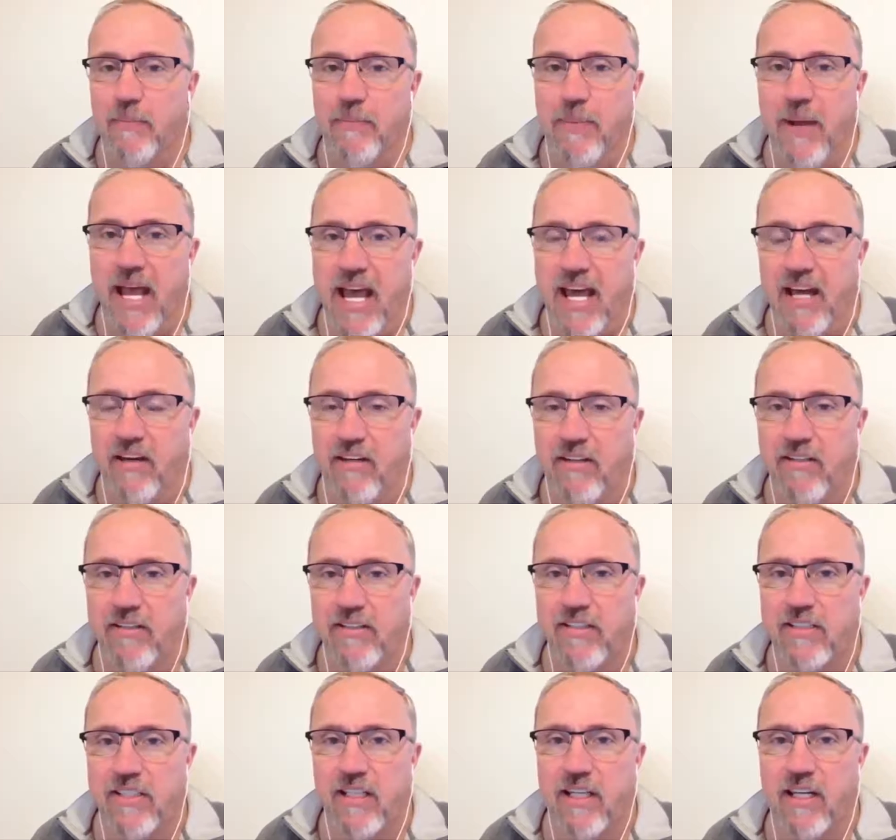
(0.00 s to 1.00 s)
the
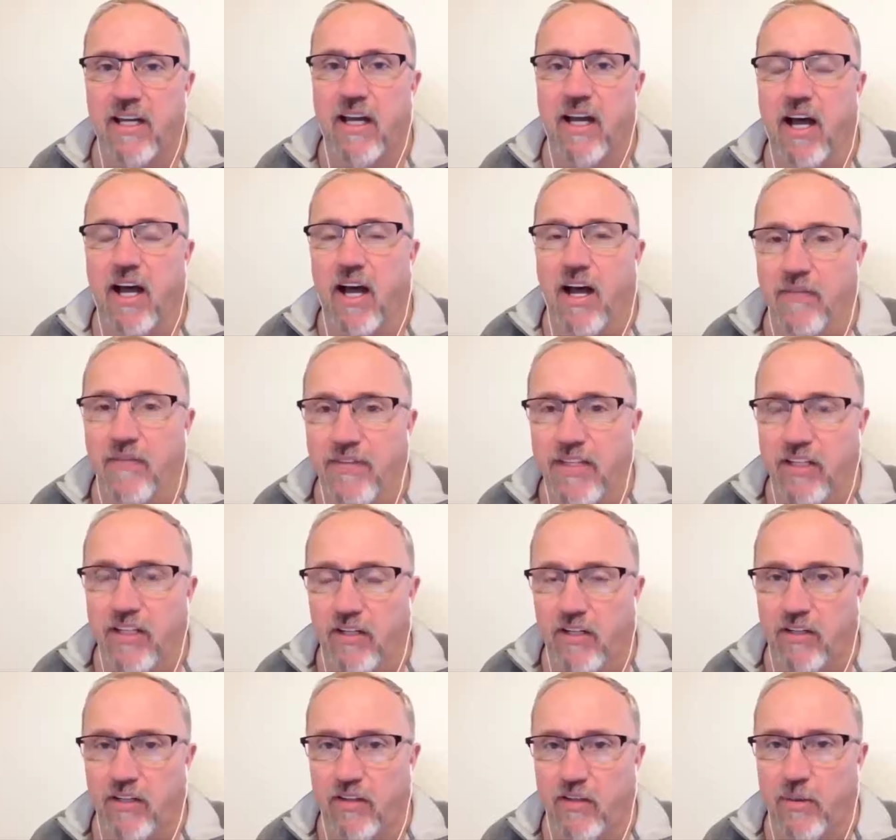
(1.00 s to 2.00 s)
patterns of
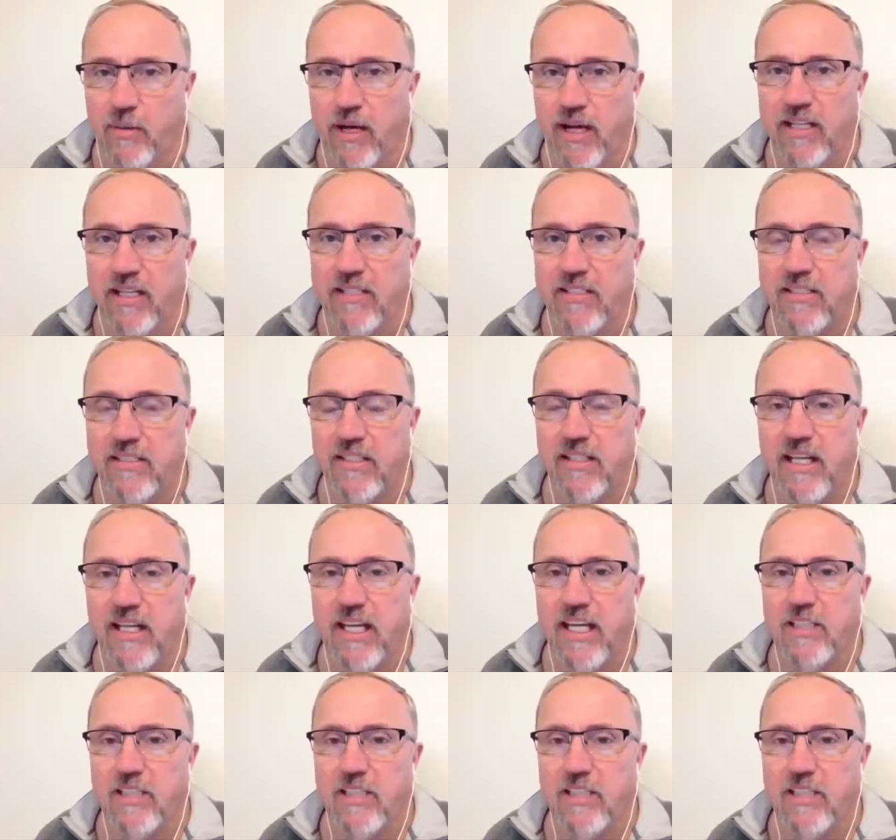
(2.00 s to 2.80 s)
the earthquakes.